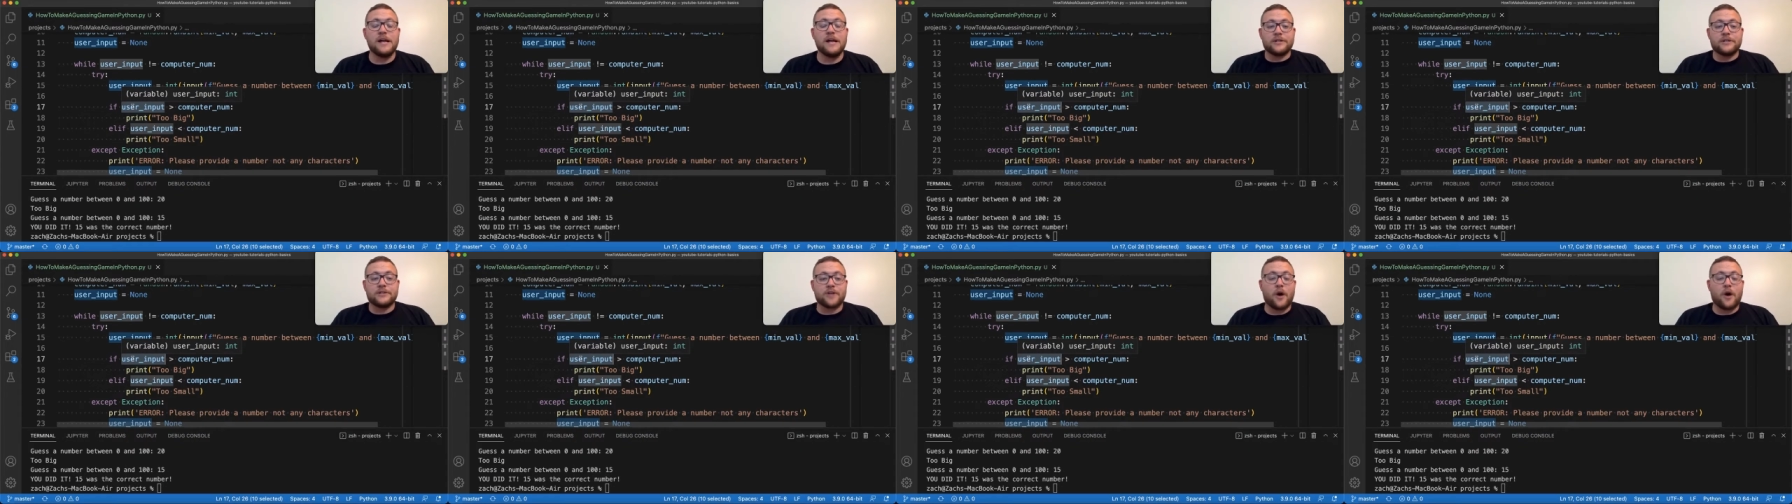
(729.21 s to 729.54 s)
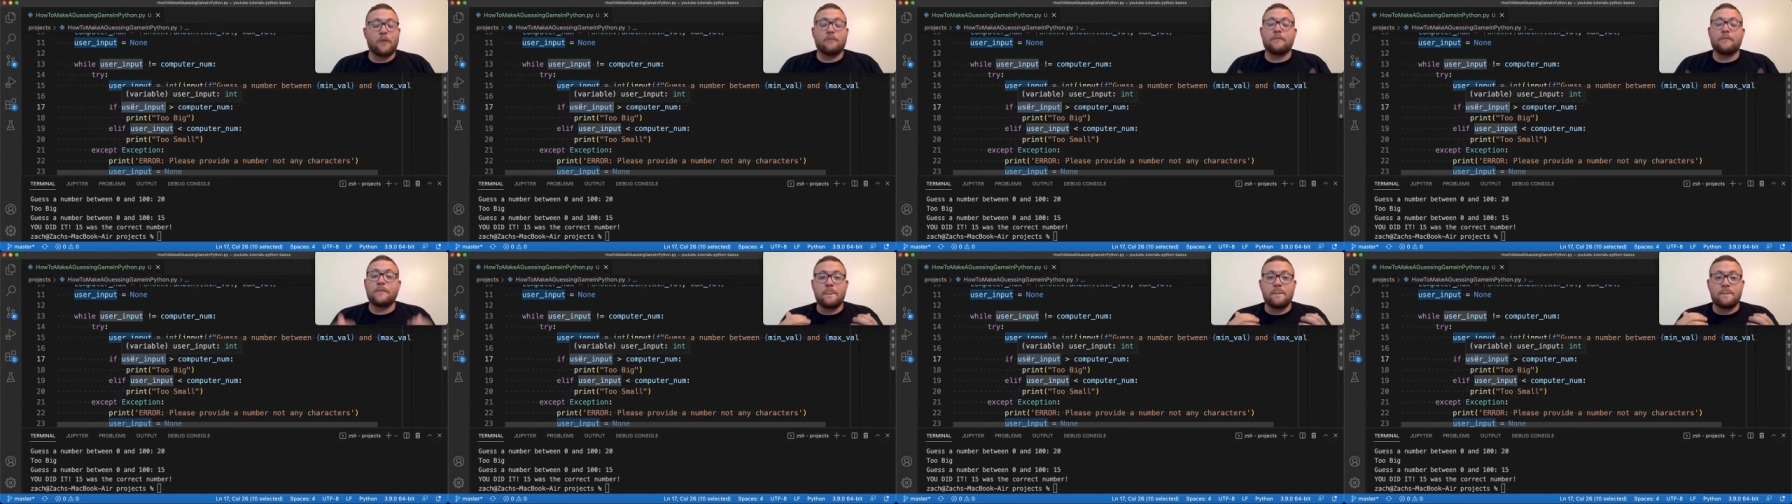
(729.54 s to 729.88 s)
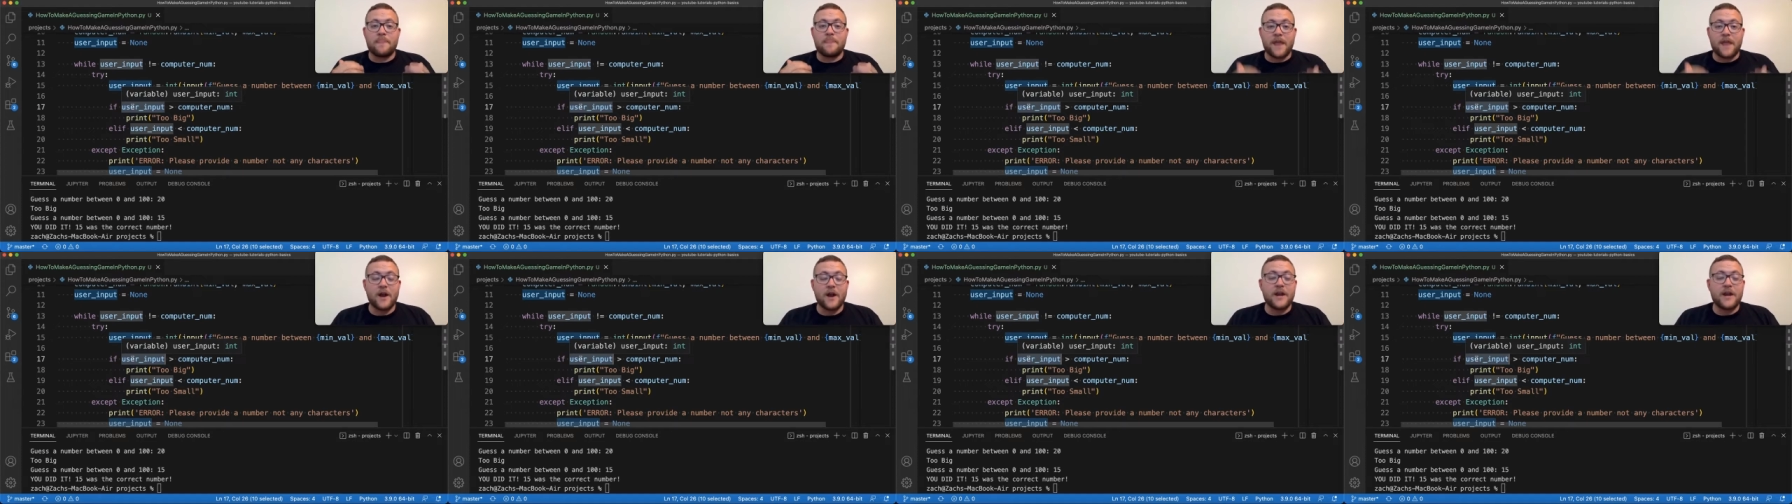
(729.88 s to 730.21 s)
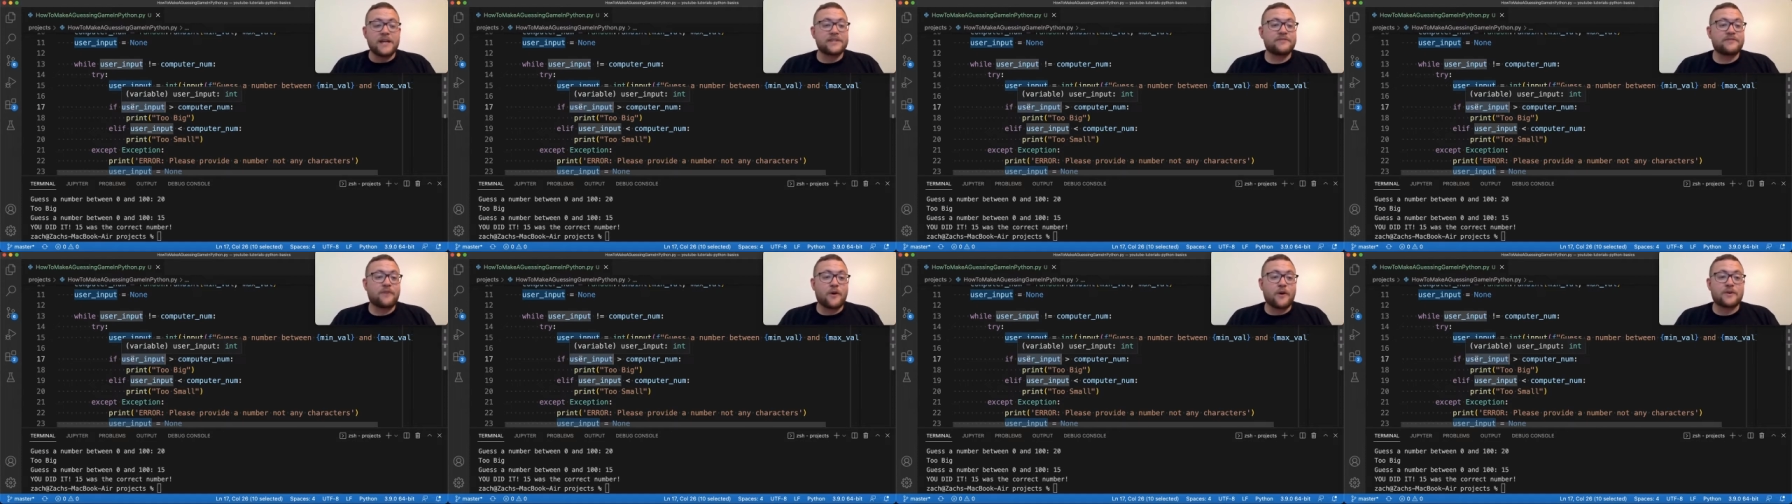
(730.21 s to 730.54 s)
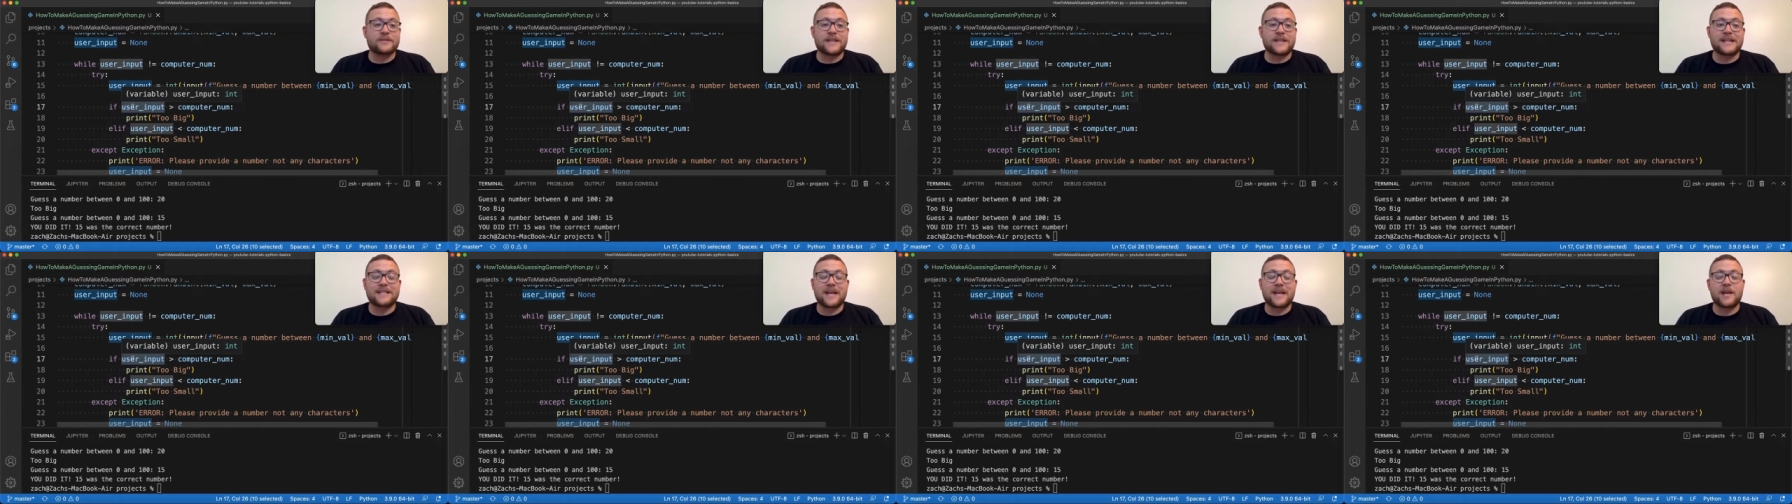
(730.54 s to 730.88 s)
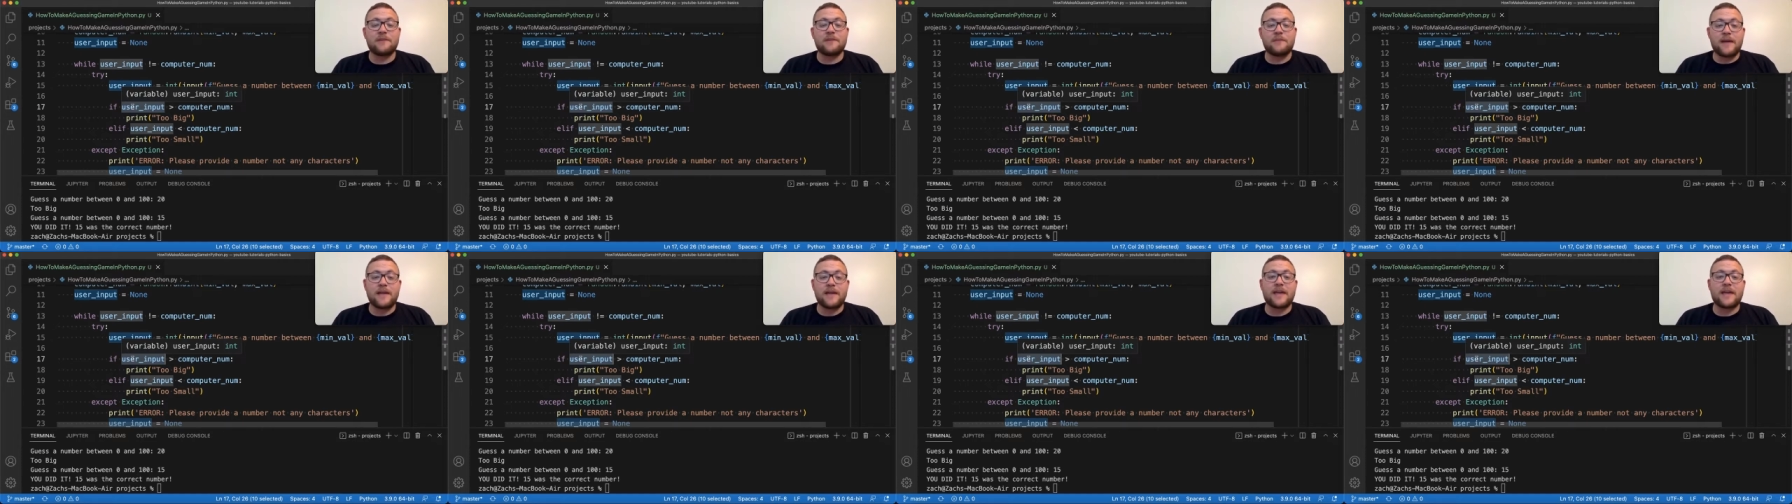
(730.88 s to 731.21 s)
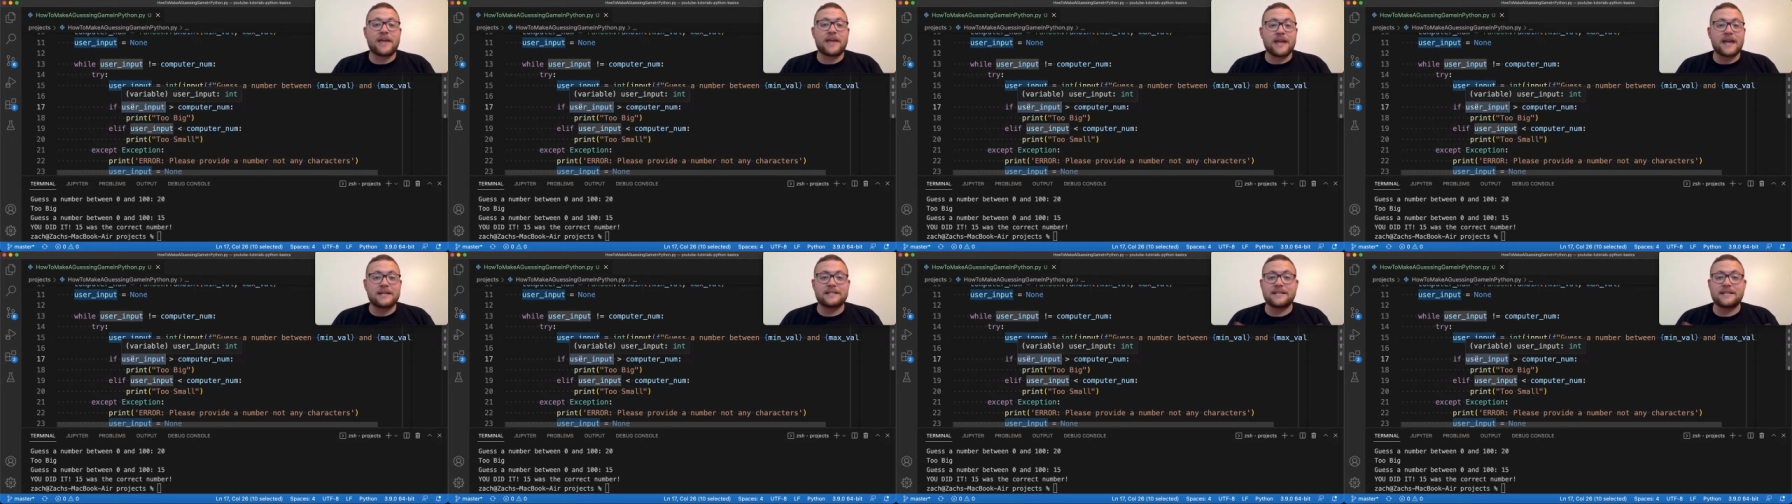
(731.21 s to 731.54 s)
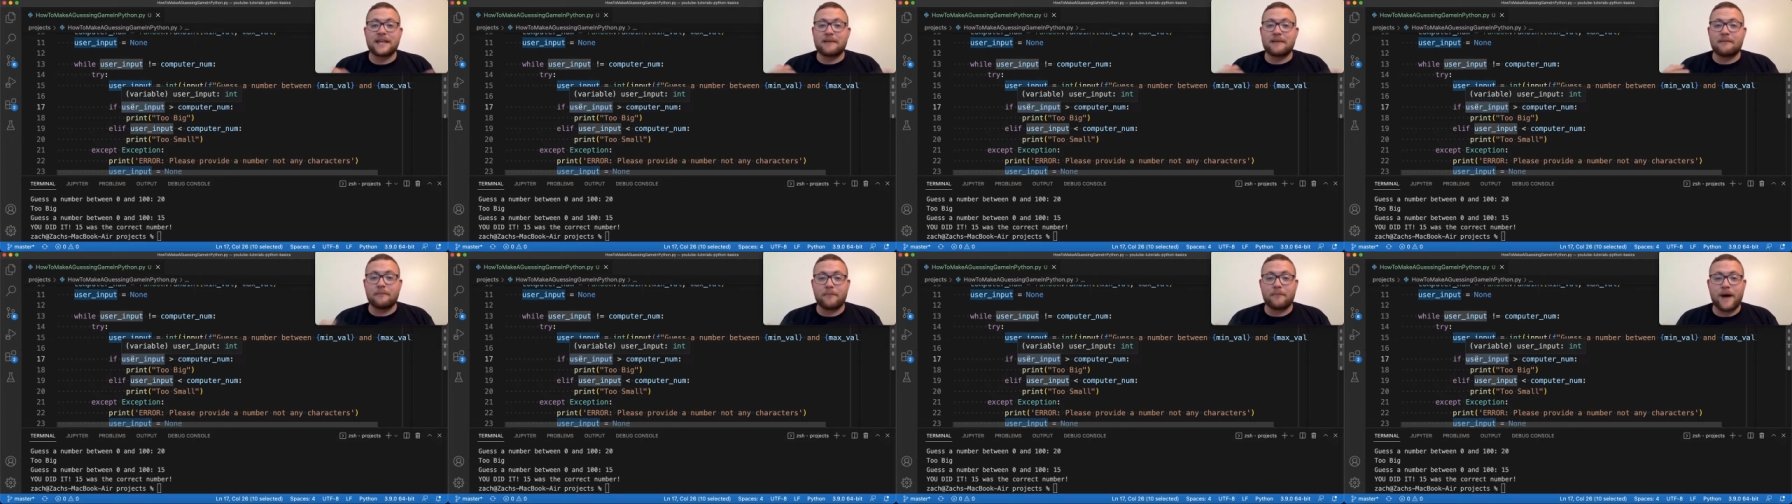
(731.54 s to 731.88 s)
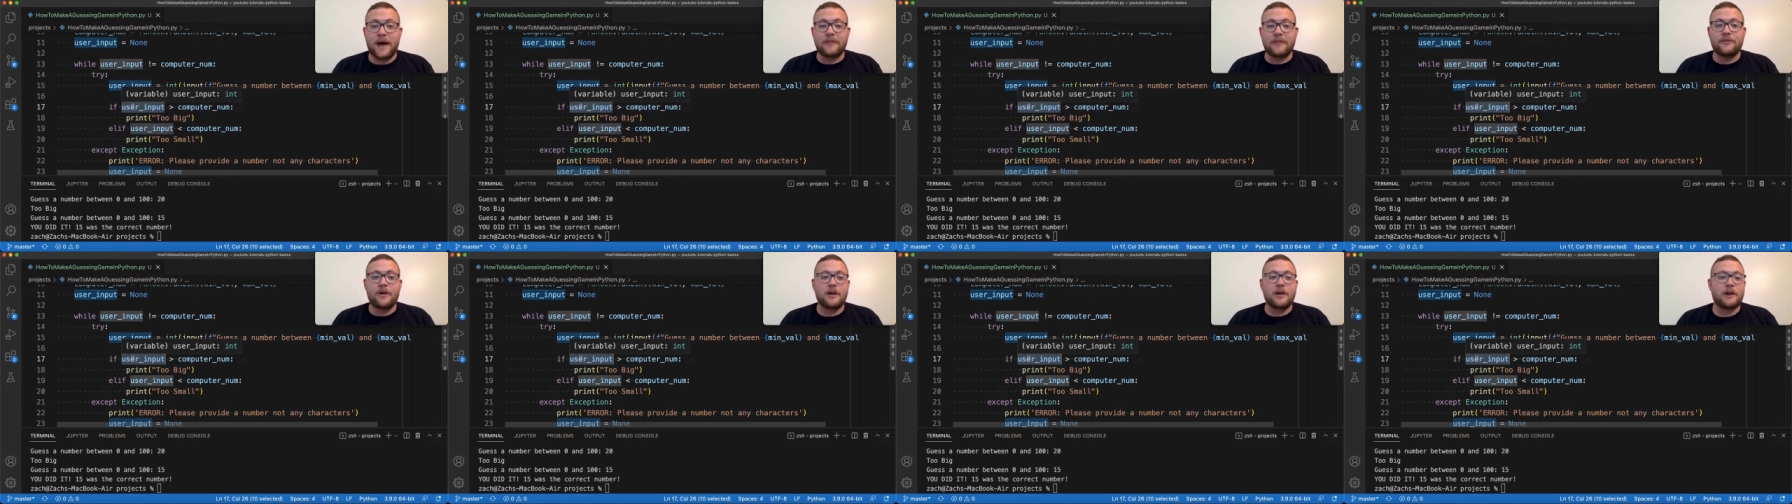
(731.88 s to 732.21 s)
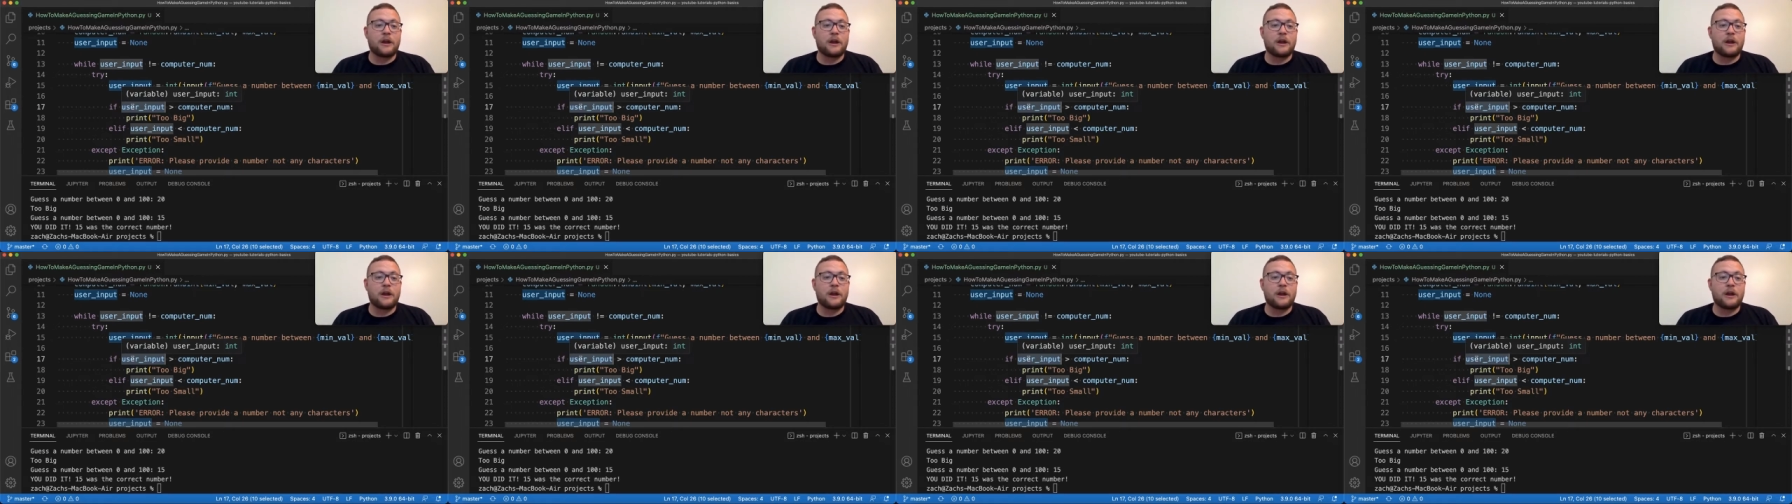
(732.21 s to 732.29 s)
So there it is, folks. That's how you make a guessing game in Python.